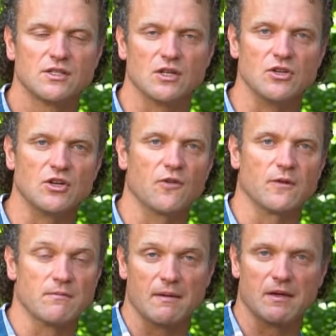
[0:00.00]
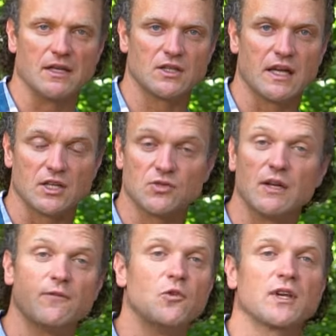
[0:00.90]
So you go from maybe like a
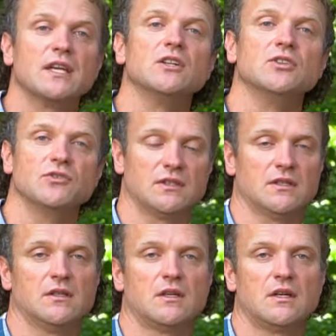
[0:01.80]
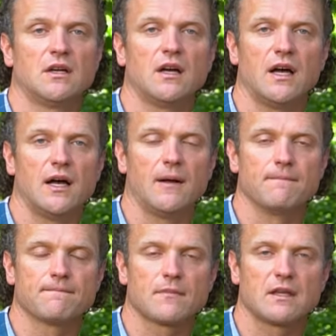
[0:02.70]
24 kilonewton
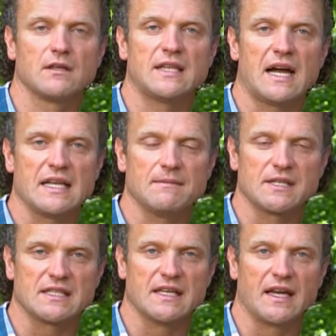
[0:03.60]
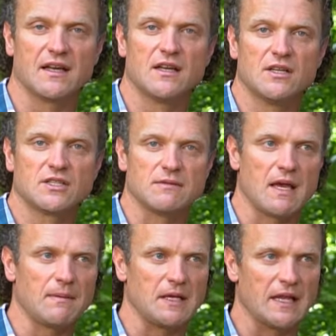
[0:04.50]
Dyneema sling to
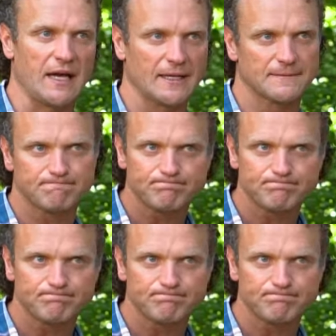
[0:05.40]
maybe like,